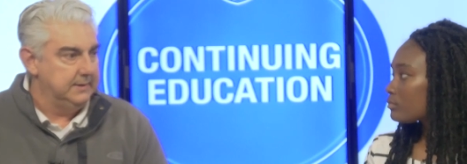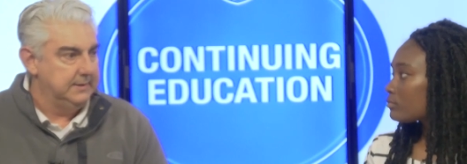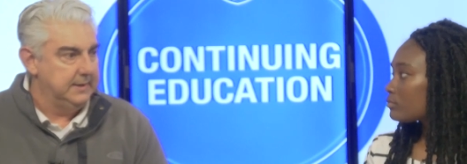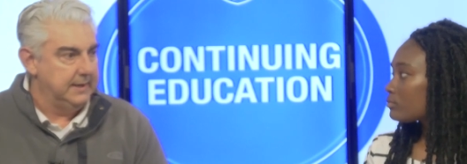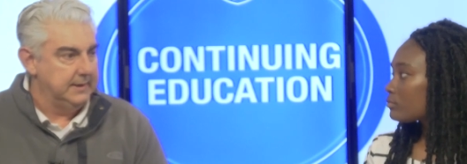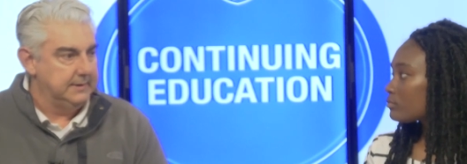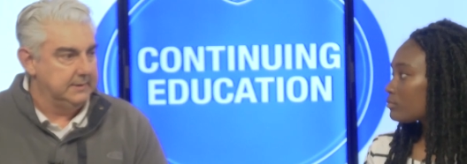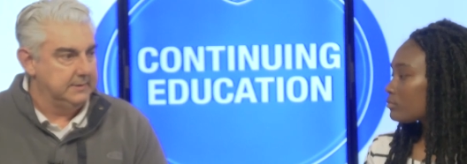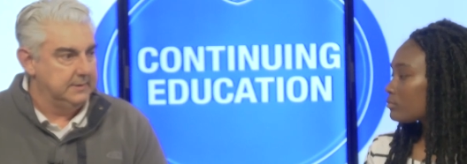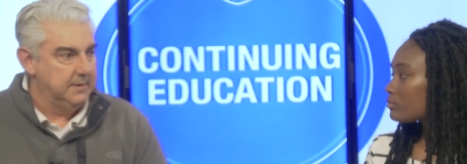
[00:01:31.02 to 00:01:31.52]

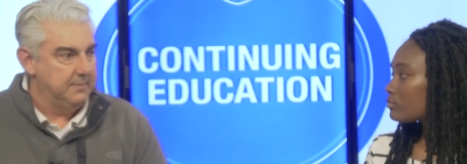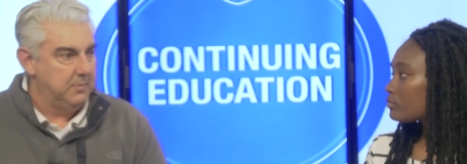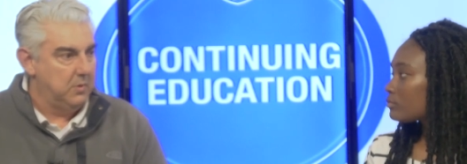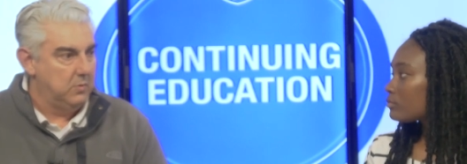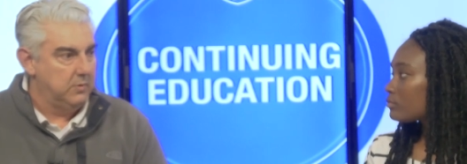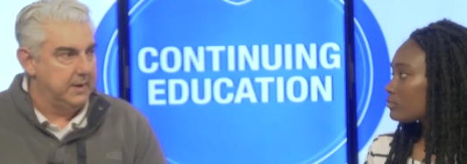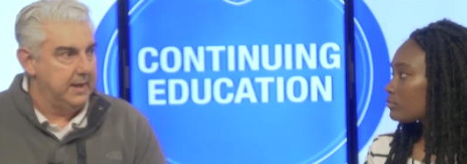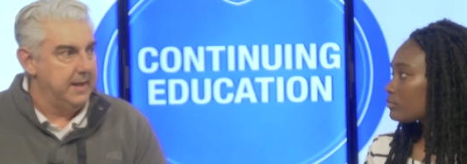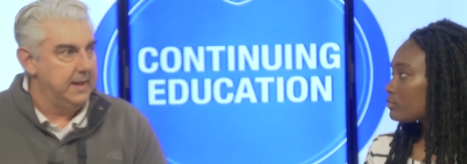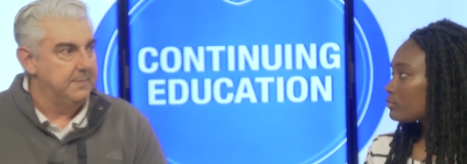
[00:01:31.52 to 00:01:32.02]
Speaker 1: that come
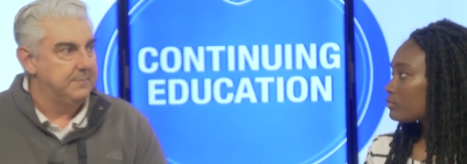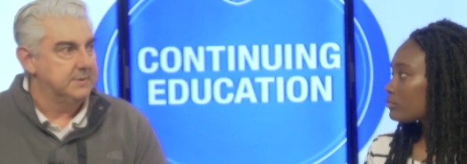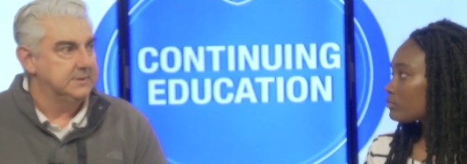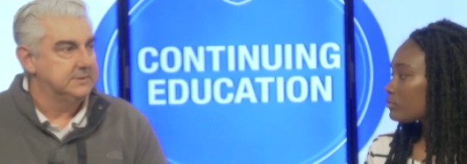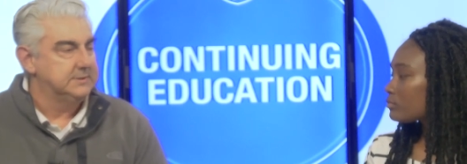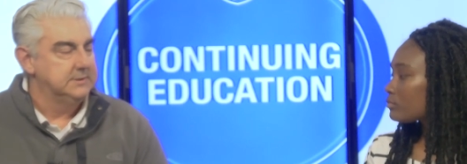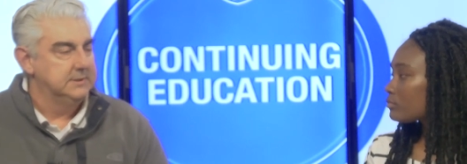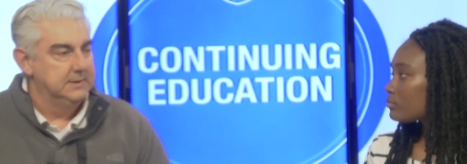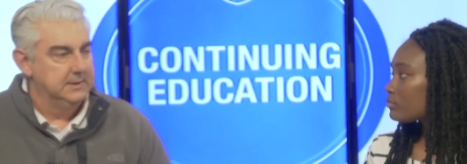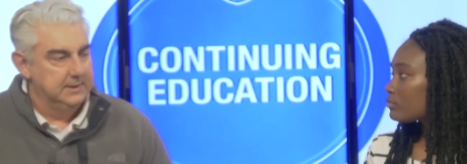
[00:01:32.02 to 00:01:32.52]
on
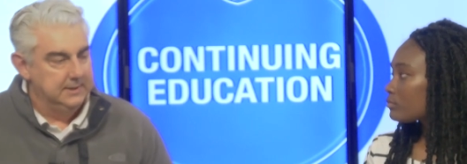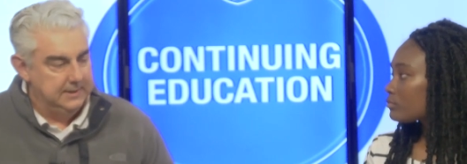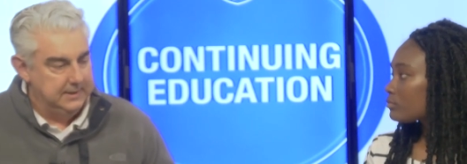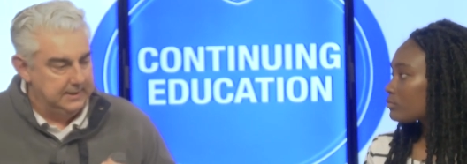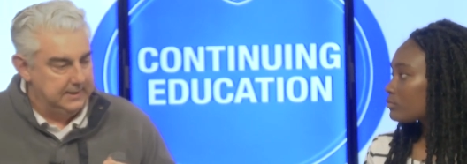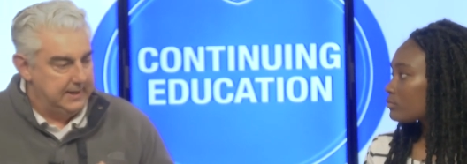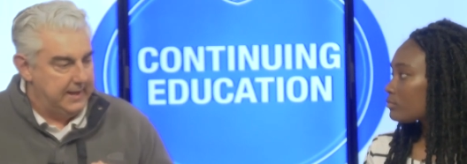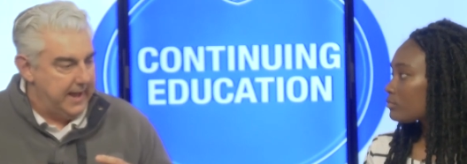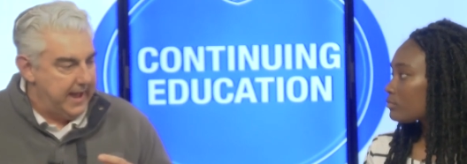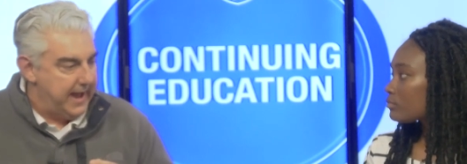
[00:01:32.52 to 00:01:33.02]
campus
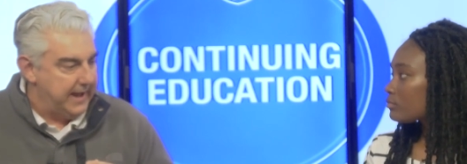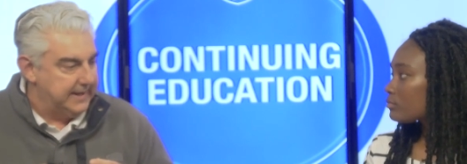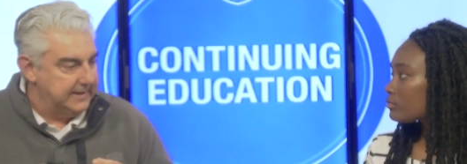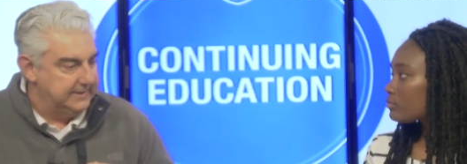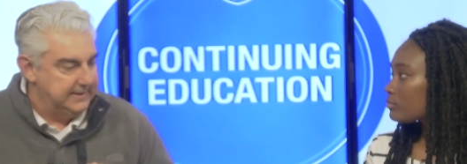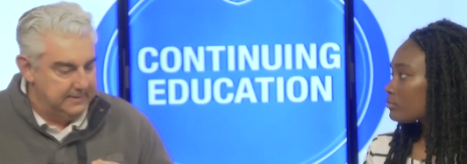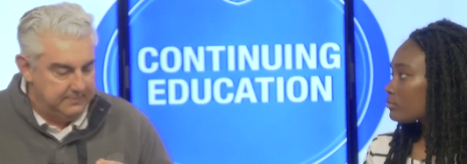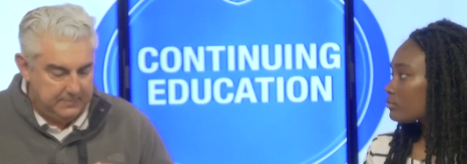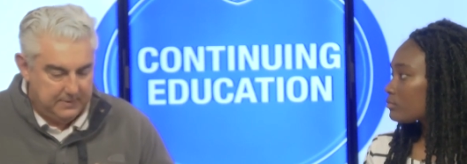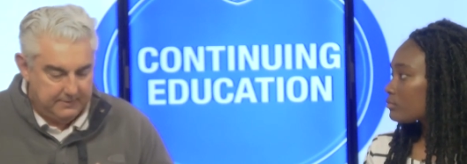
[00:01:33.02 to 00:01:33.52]
in an
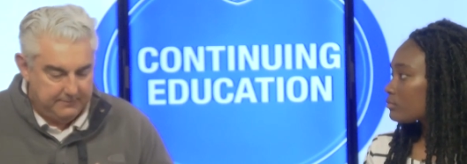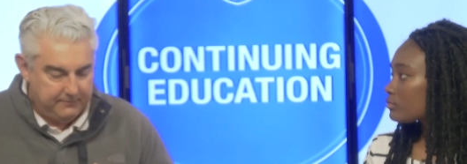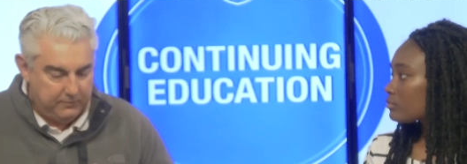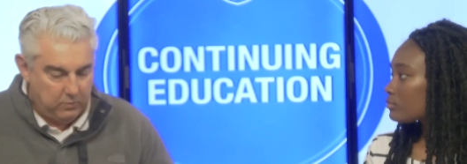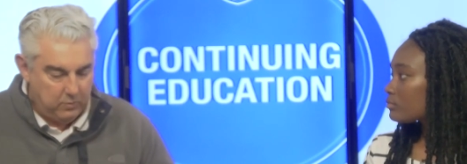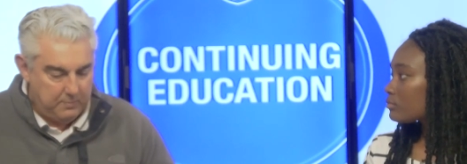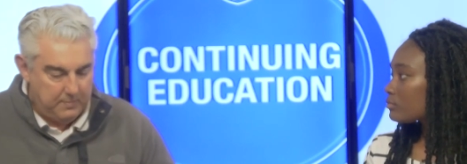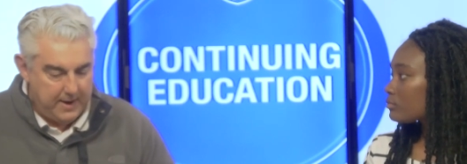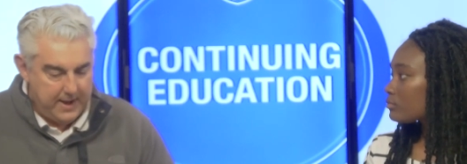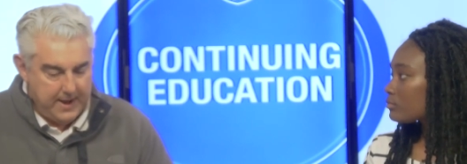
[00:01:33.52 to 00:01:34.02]
academic
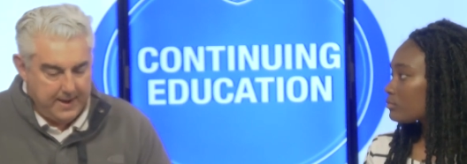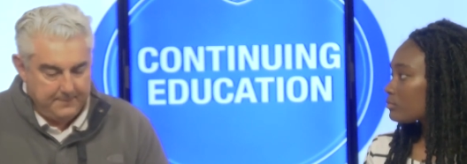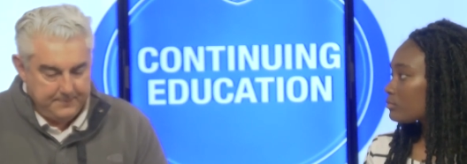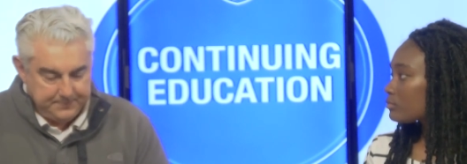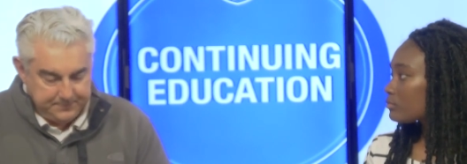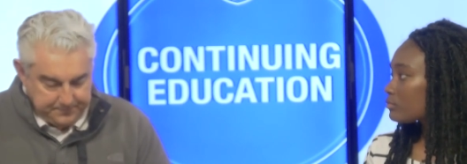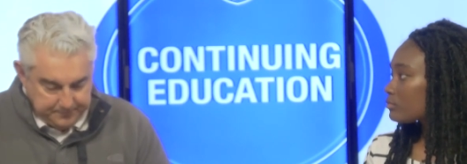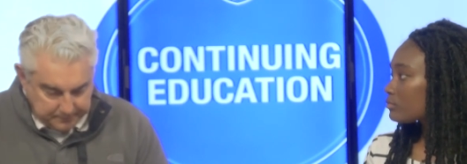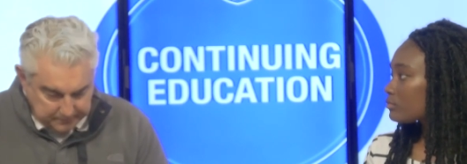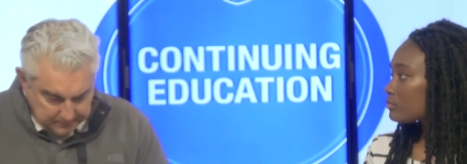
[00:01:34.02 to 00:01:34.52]
format.
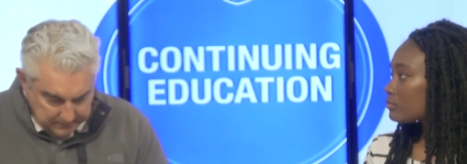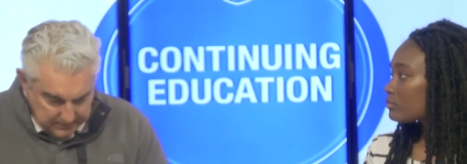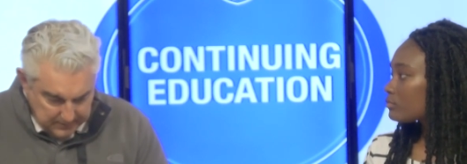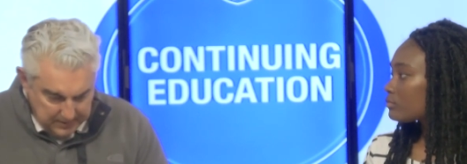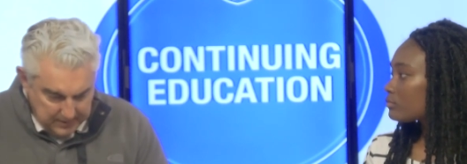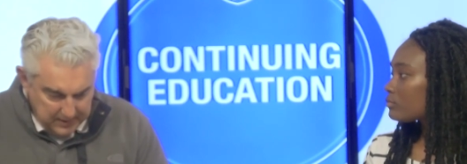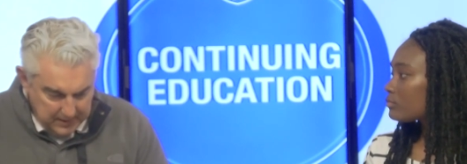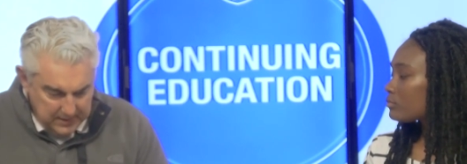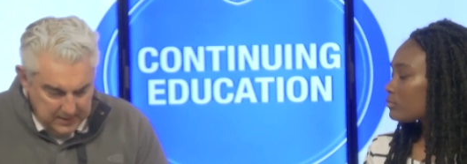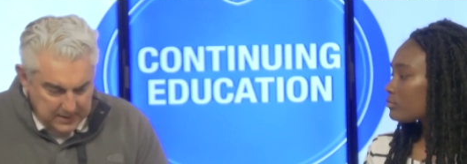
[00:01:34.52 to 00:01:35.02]

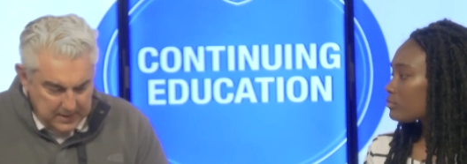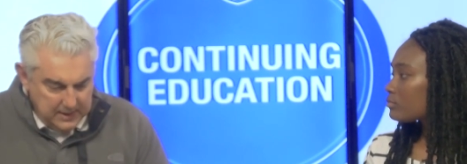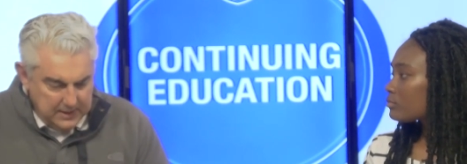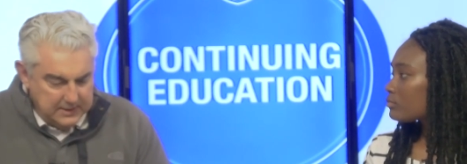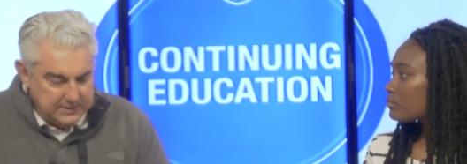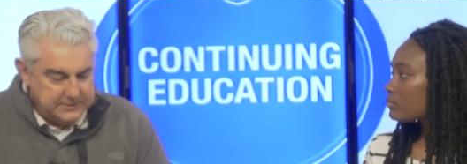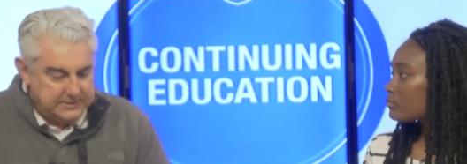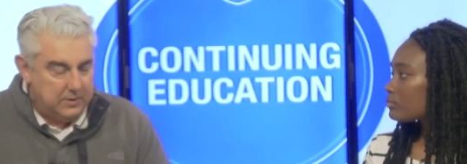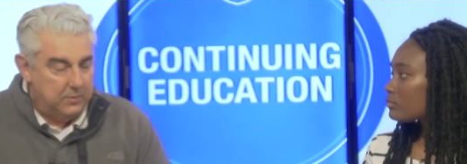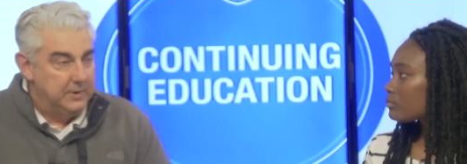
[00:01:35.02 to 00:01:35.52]

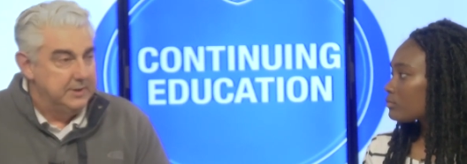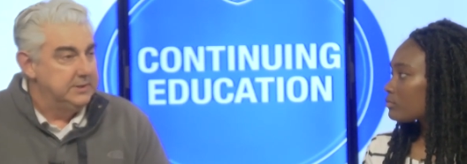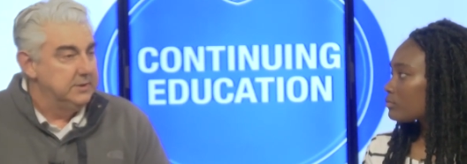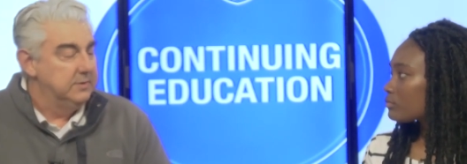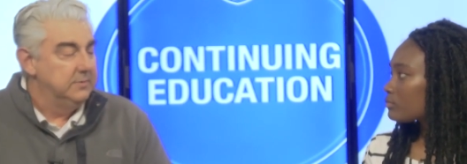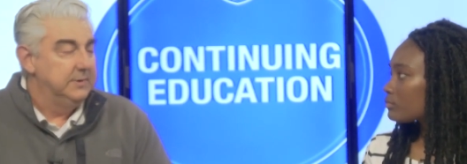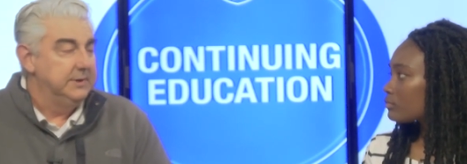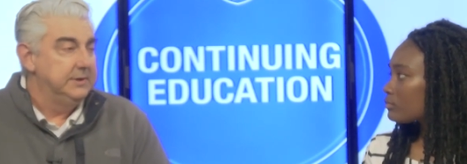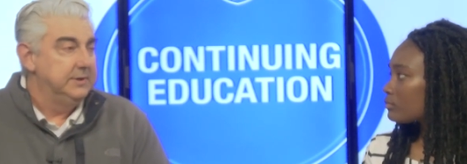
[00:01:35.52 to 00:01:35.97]
So we do we